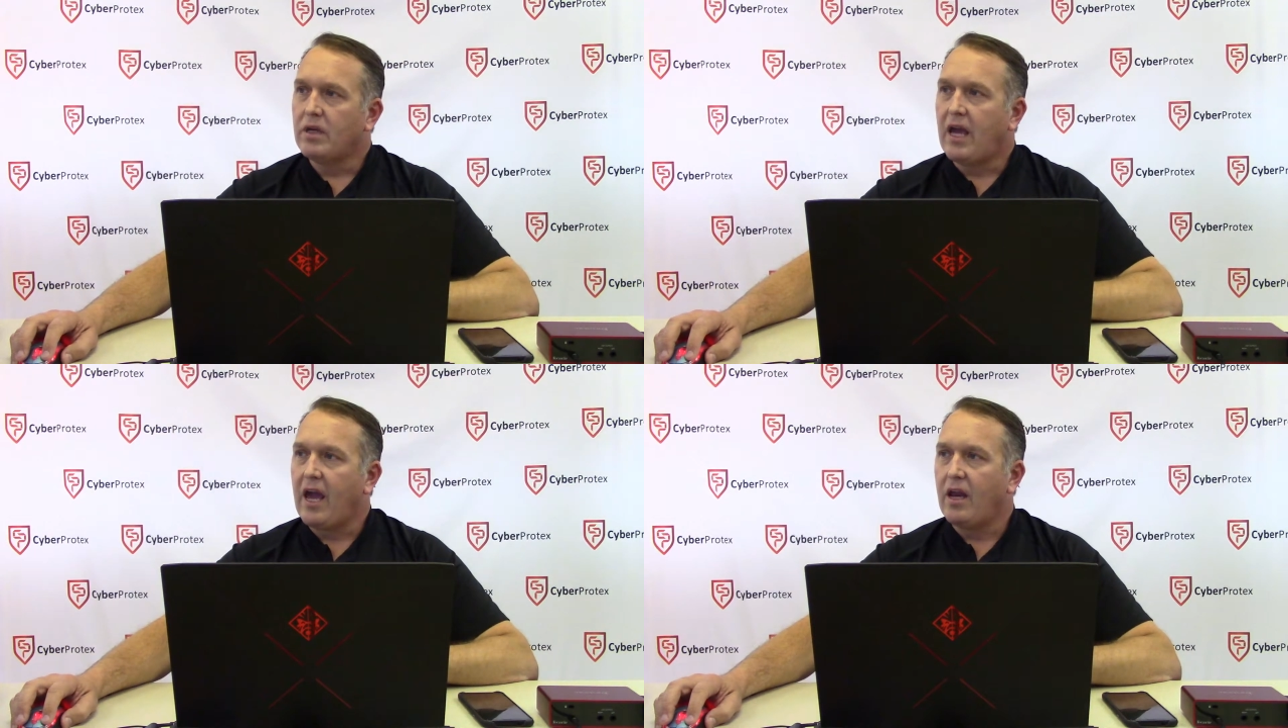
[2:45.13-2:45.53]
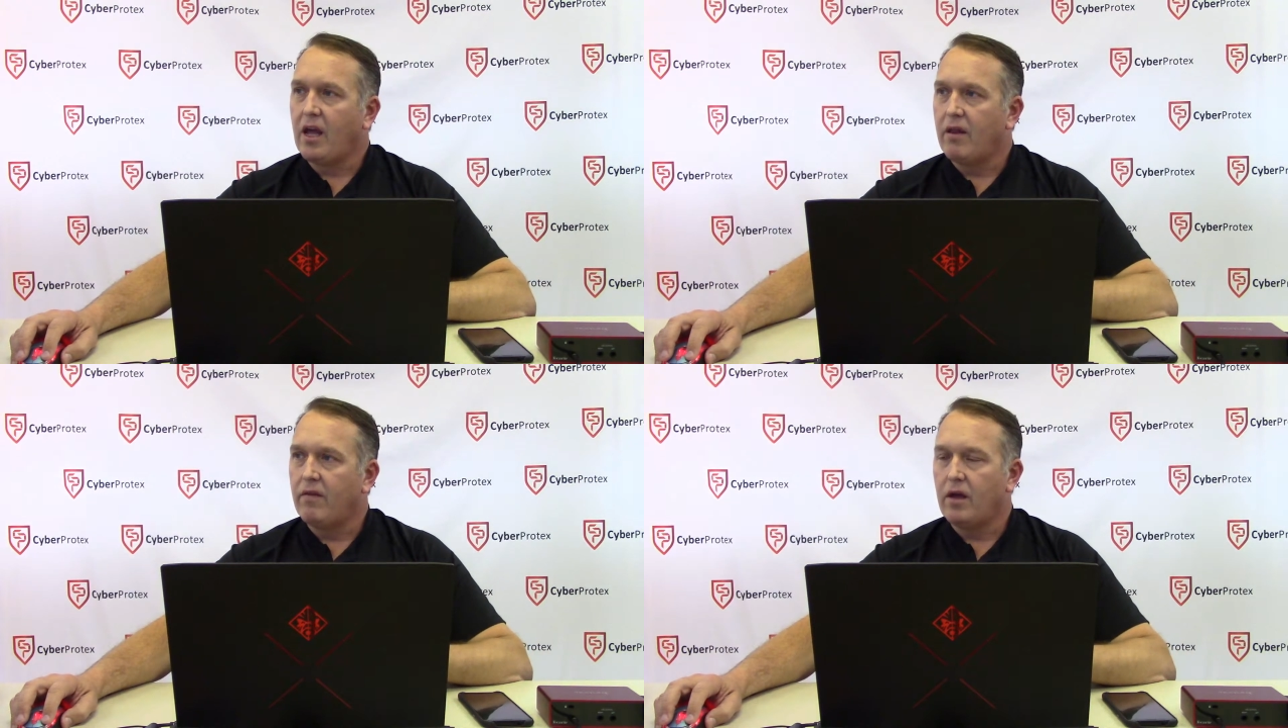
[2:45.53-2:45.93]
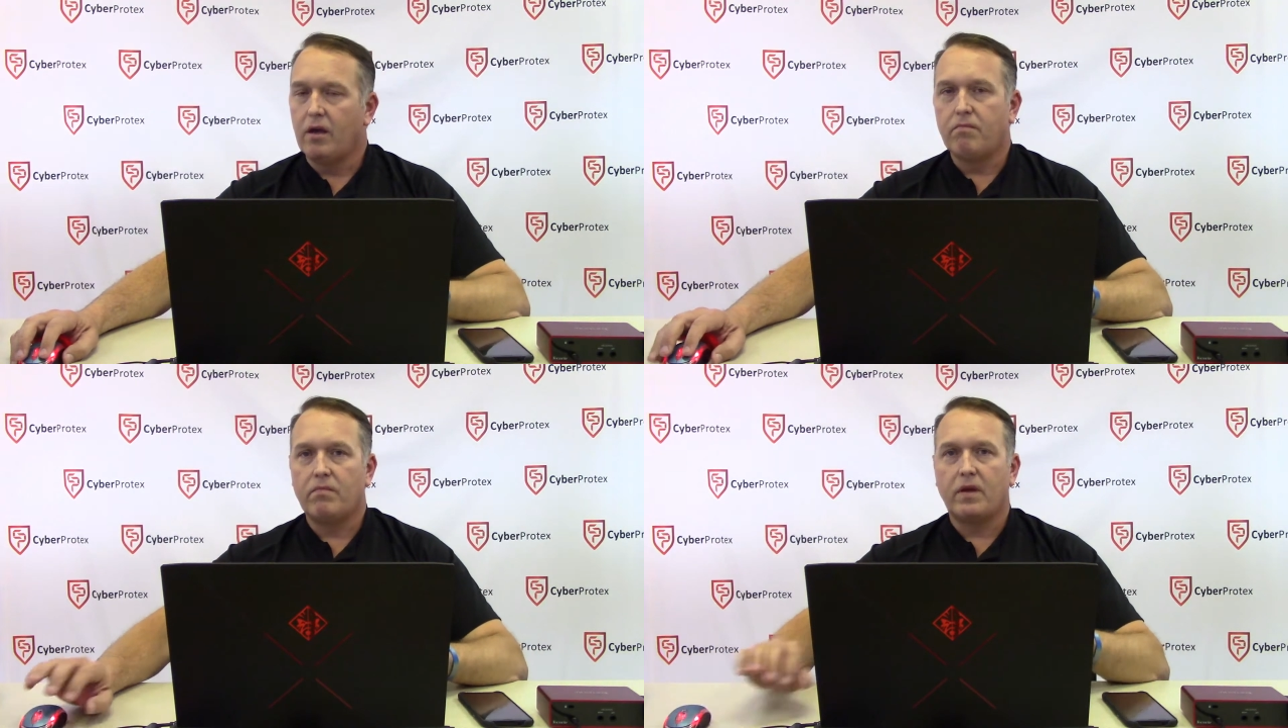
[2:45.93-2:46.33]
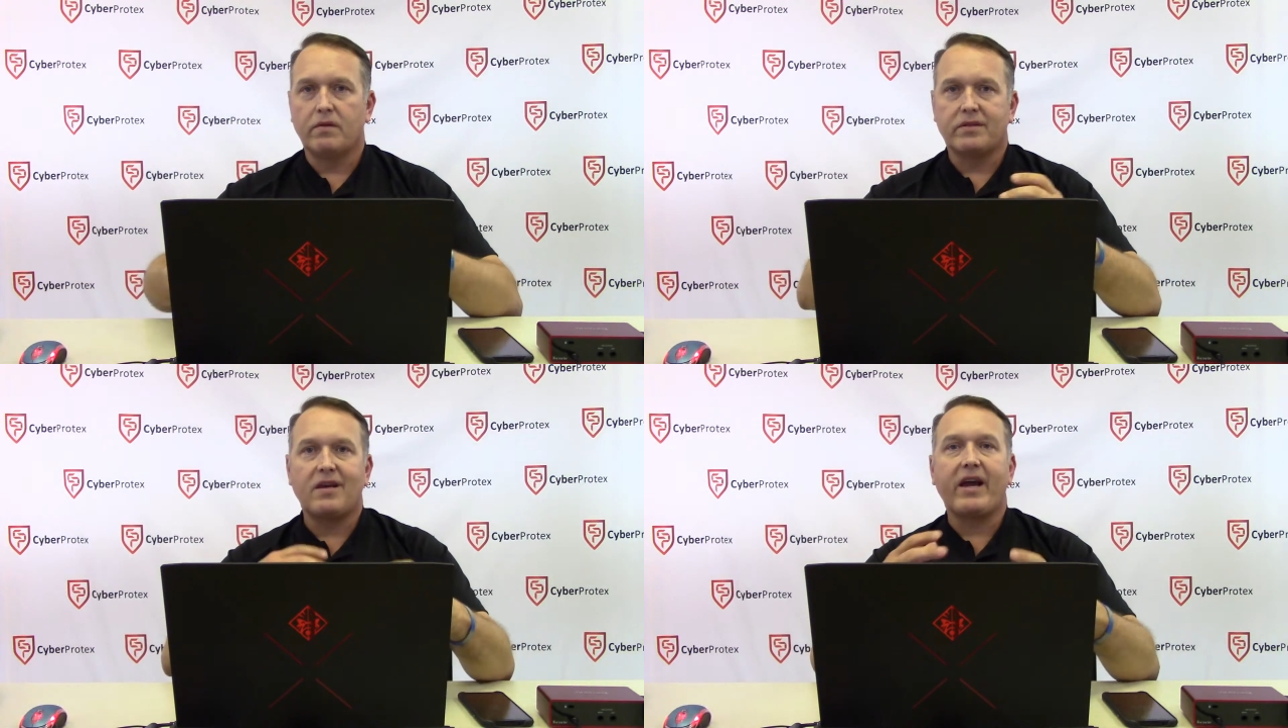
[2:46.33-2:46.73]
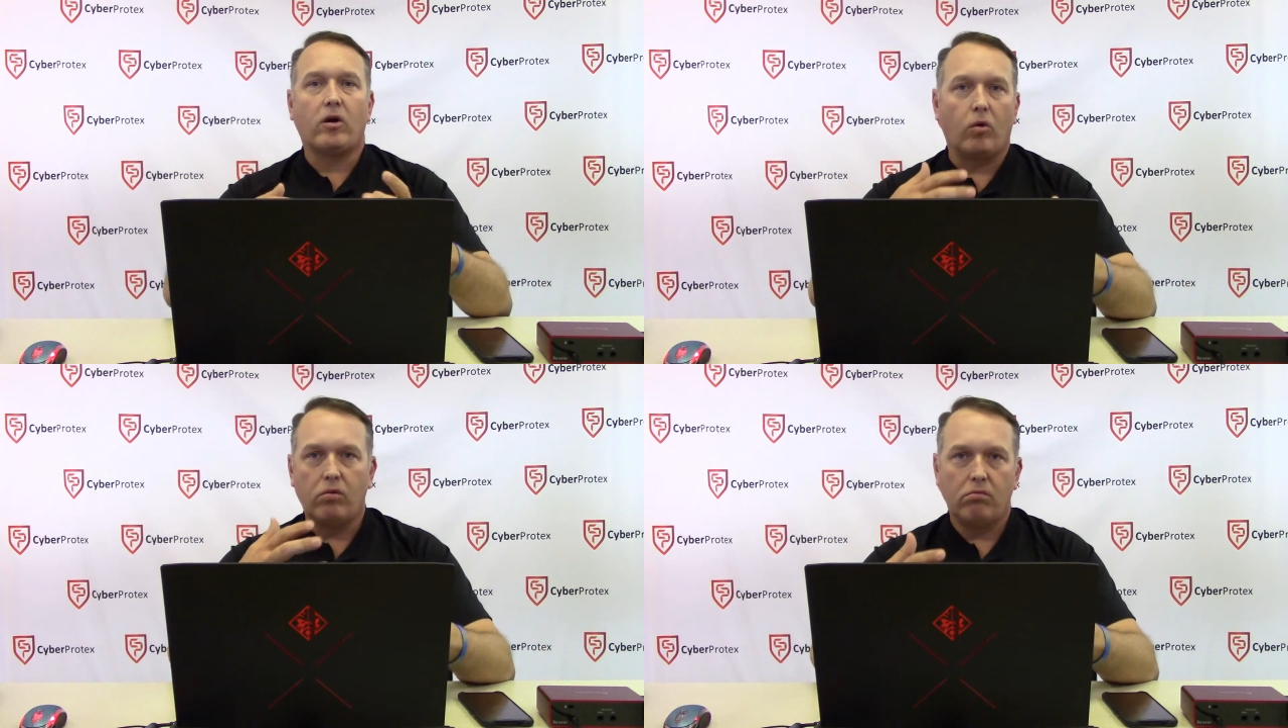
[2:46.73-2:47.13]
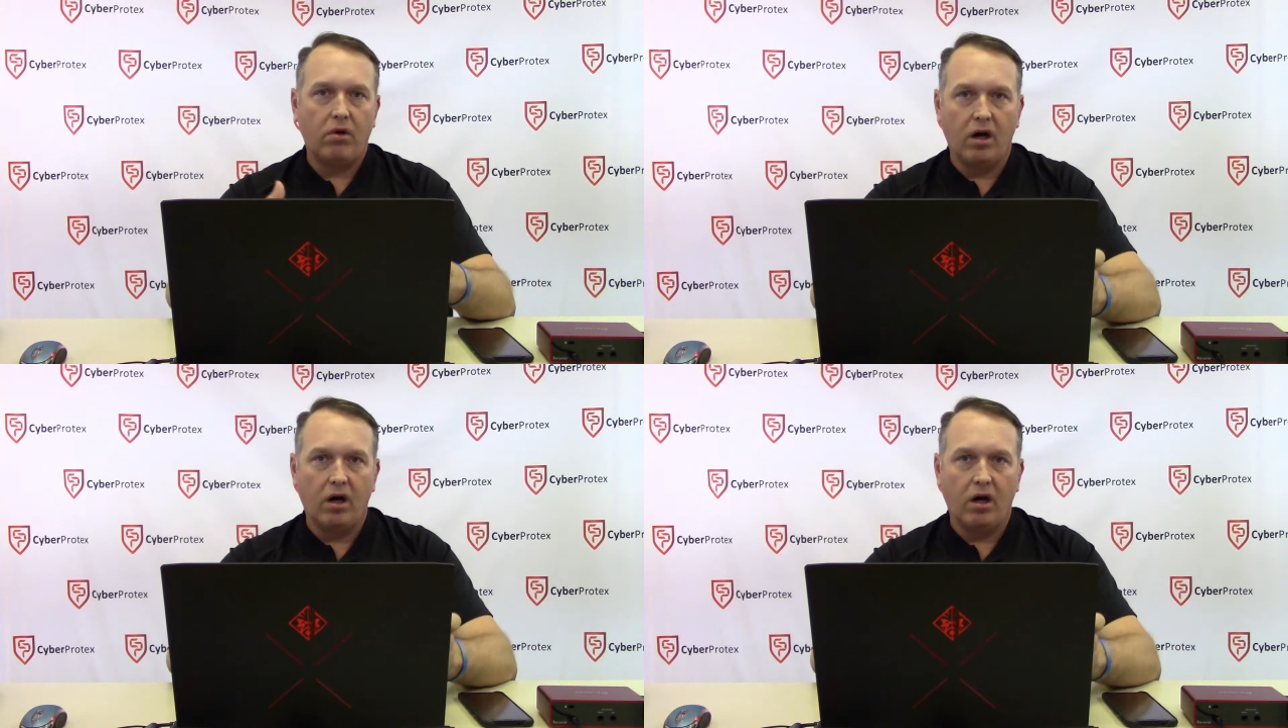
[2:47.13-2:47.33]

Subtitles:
gate in the cycle